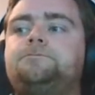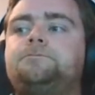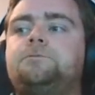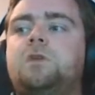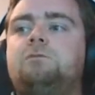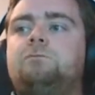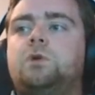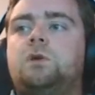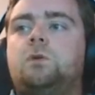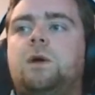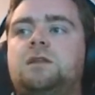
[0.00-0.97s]
Even
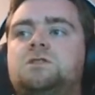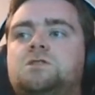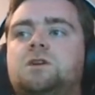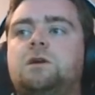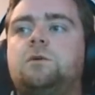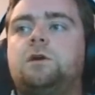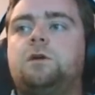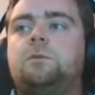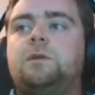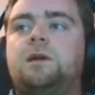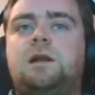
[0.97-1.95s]
with a wedge there, with a
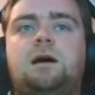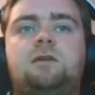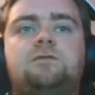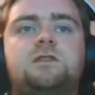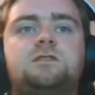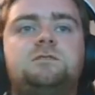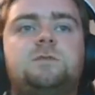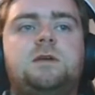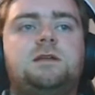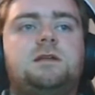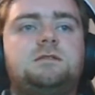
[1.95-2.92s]
good bit of loft and
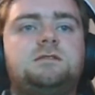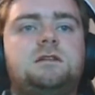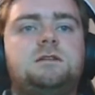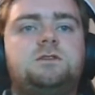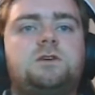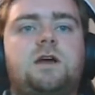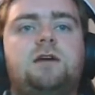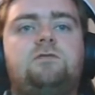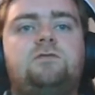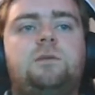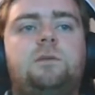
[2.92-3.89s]
spin, that still took a
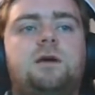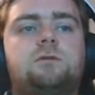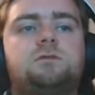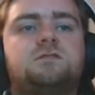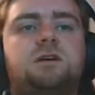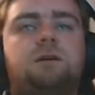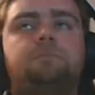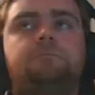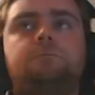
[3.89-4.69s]
hefty bounce, so